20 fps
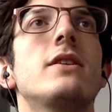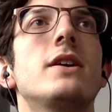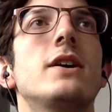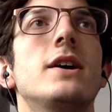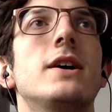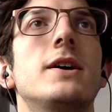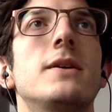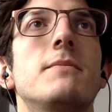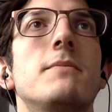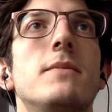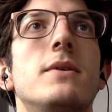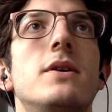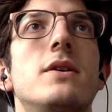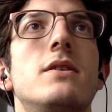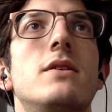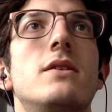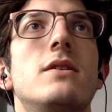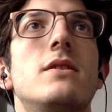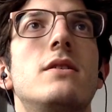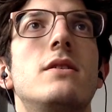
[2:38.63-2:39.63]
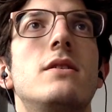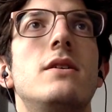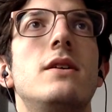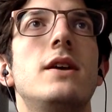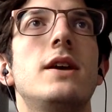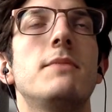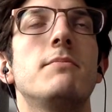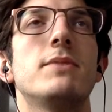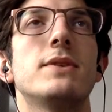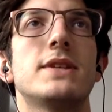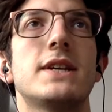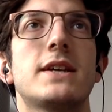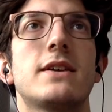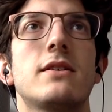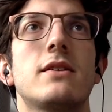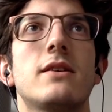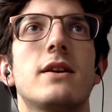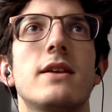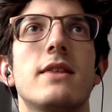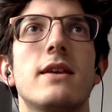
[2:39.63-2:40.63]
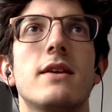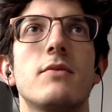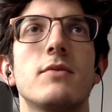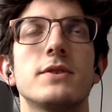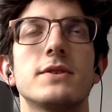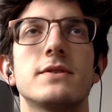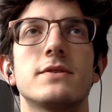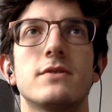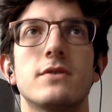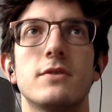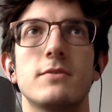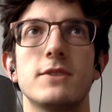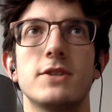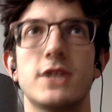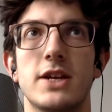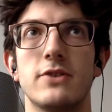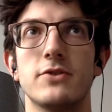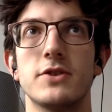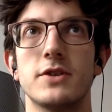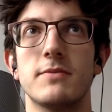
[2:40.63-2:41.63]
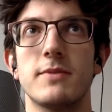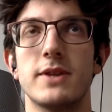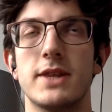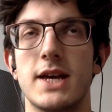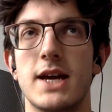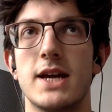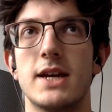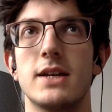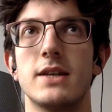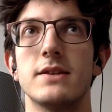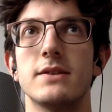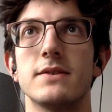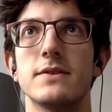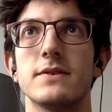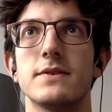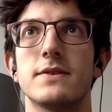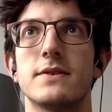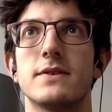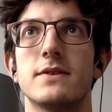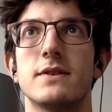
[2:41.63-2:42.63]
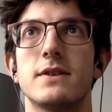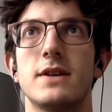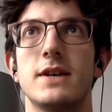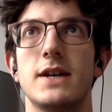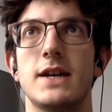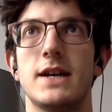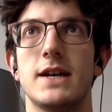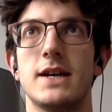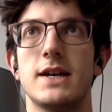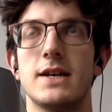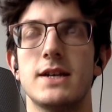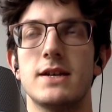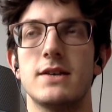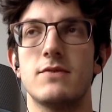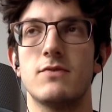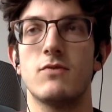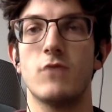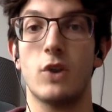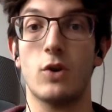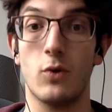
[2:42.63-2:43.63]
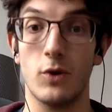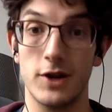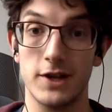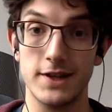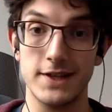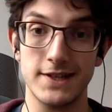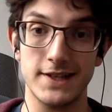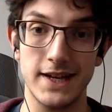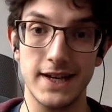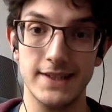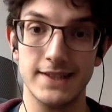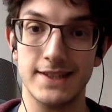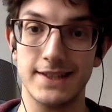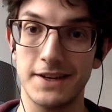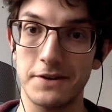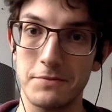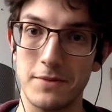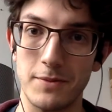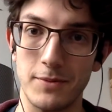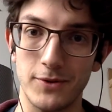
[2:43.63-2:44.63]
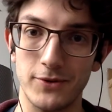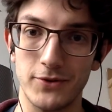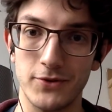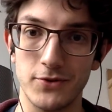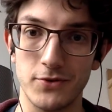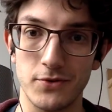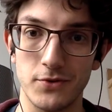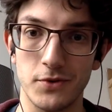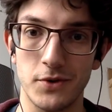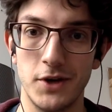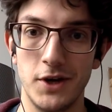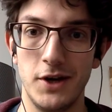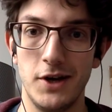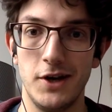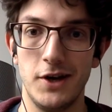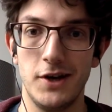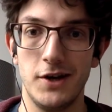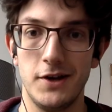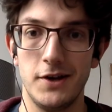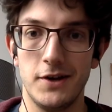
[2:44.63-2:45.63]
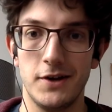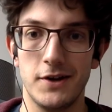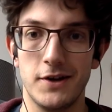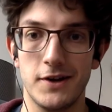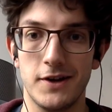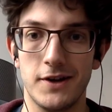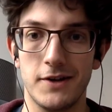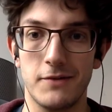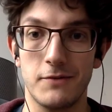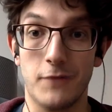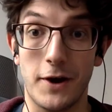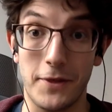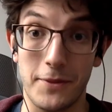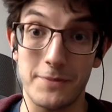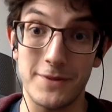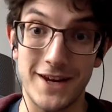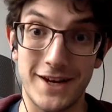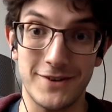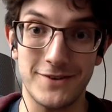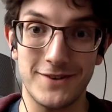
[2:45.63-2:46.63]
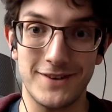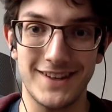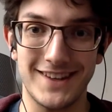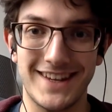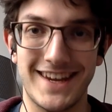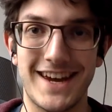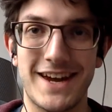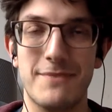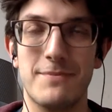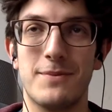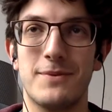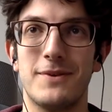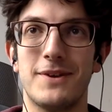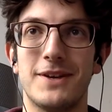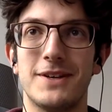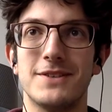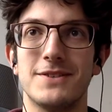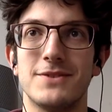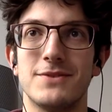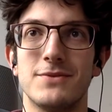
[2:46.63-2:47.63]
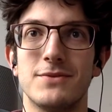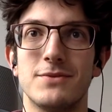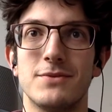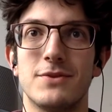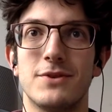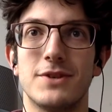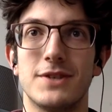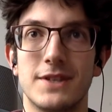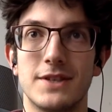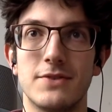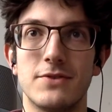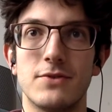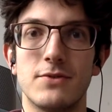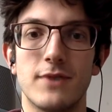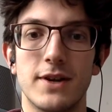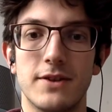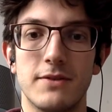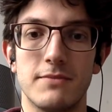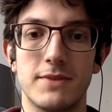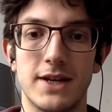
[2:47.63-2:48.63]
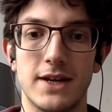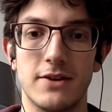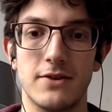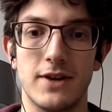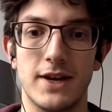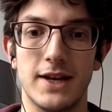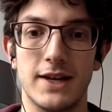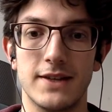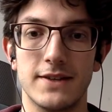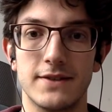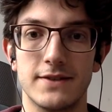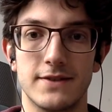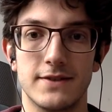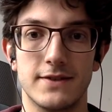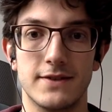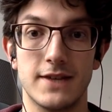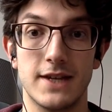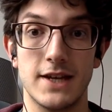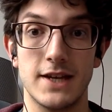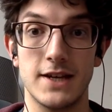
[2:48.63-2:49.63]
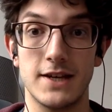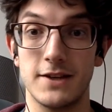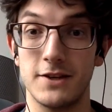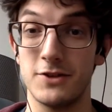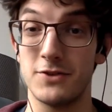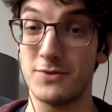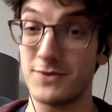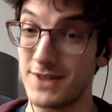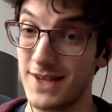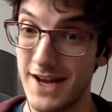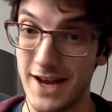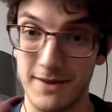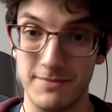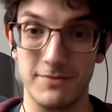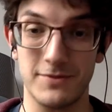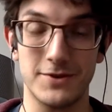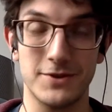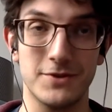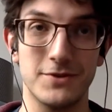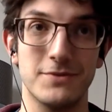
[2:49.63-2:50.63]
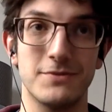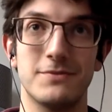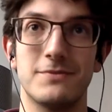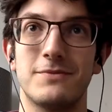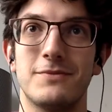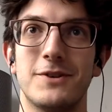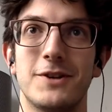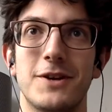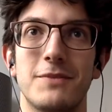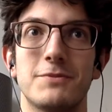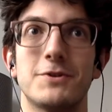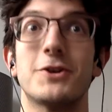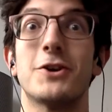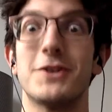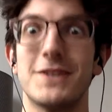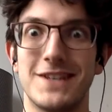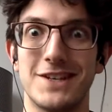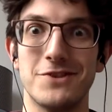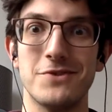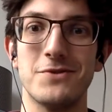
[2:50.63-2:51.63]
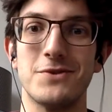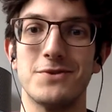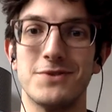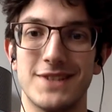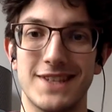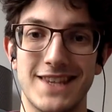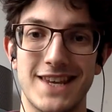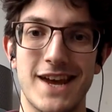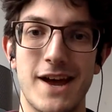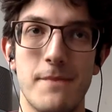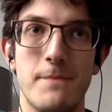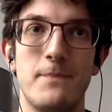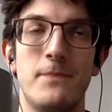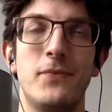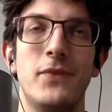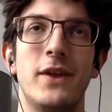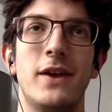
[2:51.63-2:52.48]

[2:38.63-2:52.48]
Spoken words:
In particular, I think what's going to be challenging about that is recording these tasks, getting people to write them down in the app and to continue to write them down as they use the app, so to continue using the app.